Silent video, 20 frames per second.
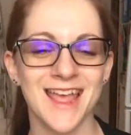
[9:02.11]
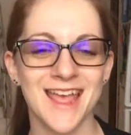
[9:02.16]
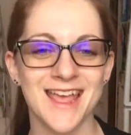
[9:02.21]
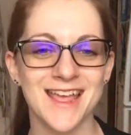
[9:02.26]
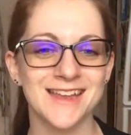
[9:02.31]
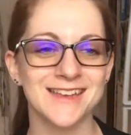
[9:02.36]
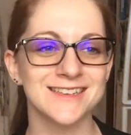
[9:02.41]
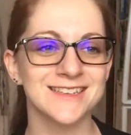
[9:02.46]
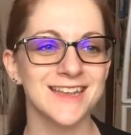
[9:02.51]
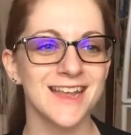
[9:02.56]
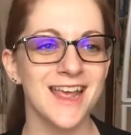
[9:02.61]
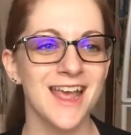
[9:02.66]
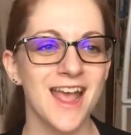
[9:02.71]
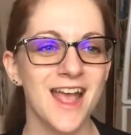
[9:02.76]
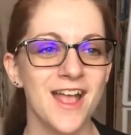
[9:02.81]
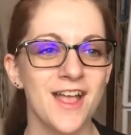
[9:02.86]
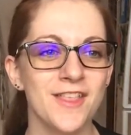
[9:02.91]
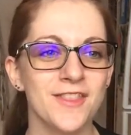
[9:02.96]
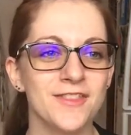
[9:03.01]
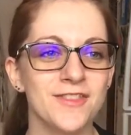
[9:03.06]
and
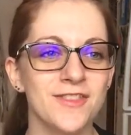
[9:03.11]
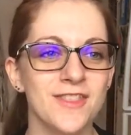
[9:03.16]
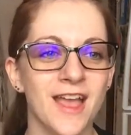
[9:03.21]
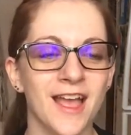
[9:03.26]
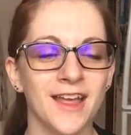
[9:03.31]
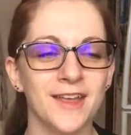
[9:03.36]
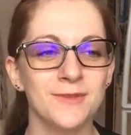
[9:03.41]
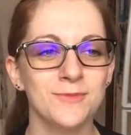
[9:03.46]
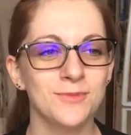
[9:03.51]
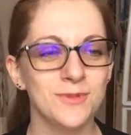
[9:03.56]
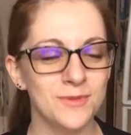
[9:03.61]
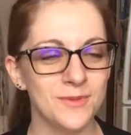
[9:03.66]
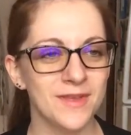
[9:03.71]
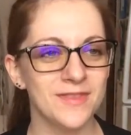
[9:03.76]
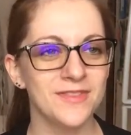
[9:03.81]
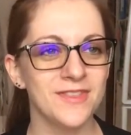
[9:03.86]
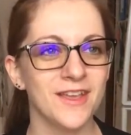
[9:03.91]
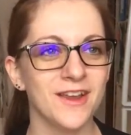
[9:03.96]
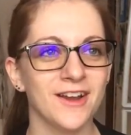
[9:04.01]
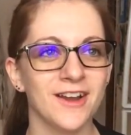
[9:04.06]
we
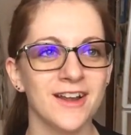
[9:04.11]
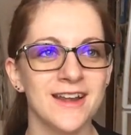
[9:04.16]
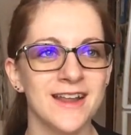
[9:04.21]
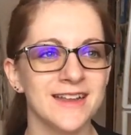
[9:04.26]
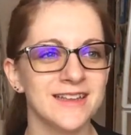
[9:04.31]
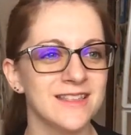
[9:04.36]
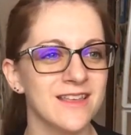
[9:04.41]
went there and